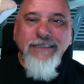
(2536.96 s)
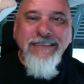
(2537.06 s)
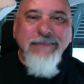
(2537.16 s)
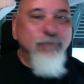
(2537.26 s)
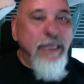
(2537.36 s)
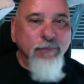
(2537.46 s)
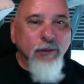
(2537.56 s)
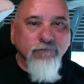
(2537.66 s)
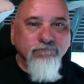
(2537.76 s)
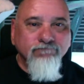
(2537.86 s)

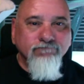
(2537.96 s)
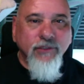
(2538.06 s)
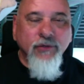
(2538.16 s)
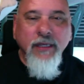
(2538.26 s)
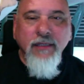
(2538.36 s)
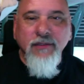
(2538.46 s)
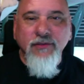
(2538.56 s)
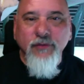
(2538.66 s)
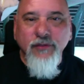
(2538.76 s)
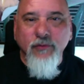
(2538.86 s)
people creating this
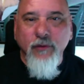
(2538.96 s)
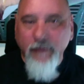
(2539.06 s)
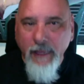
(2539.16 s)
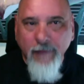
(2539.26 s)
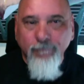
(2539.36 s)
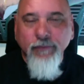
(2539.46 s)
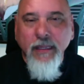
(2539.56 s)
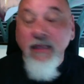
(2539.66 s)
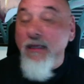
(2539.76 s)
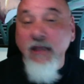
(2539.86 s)
ritual, okay?
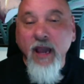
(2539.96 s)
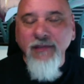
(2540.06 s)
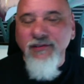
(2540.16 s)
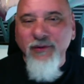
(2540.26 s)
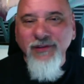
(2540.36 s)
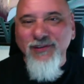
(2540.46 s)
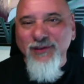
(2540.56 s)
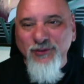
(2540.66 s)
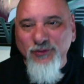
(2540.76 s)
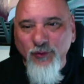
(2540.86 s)
God's always in
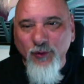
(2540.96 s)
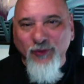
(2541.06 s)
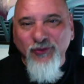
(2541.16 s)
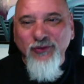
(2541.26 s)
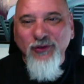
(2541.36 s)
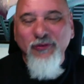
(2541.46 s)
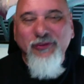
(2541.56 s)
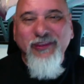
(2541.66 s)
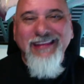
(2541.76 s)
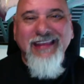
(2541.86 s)
control, so don't
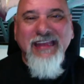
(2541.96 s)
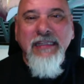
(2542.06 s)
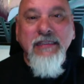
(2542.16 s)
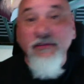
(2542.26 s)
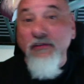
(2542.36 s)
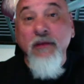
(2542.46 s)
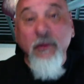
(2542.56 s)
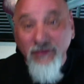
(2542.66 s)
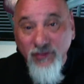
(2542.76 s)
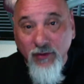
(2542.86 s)
think that he doesn't know
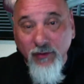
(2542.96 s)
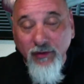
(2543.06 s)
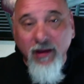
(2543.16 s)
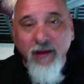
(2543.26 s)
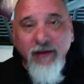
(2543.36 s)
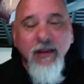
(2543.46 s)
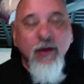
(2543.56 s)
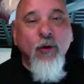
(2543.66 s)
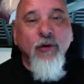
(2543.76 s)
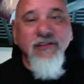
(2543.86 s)
what's going on
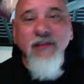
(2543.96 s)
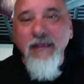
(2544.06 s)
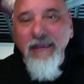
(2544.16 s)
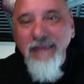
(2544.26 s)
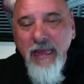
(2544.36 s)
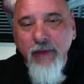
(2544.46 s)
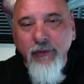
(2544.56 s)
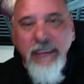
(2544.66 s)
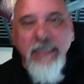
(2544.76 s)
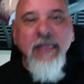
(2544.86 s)
or he's not allowing
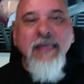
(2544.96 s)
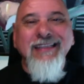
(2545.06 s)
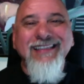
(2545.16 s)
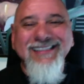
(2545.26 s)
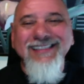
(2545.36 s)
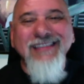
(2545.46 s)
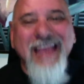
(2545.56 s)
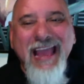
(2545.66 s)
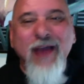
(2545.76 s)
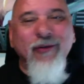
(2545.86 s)
it. This is
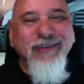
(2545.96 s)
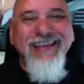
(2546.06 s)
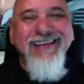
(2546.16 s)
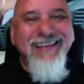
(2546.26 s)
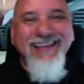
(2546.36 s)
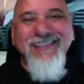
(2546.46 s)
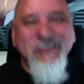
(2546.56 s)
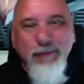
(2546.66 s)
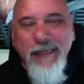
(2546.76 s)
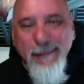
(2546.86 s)
how he gets
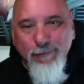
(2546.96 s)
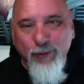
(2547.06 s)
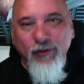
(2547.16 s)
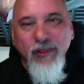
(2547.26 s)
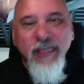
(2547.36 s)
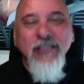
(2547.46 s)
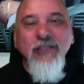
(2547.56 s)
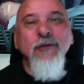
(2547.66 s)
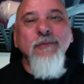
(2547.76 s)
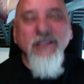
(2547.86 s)
people,
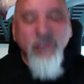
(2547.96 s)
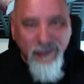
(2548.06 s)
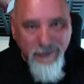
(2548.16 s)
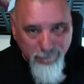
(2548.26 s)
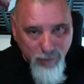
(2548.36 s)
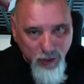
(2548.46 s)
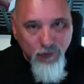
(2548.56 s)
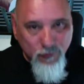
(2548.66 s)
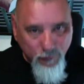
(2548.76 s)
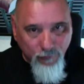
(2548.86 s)
humans, to
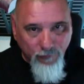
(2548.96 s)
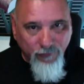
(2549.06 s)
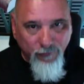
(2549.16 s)
move.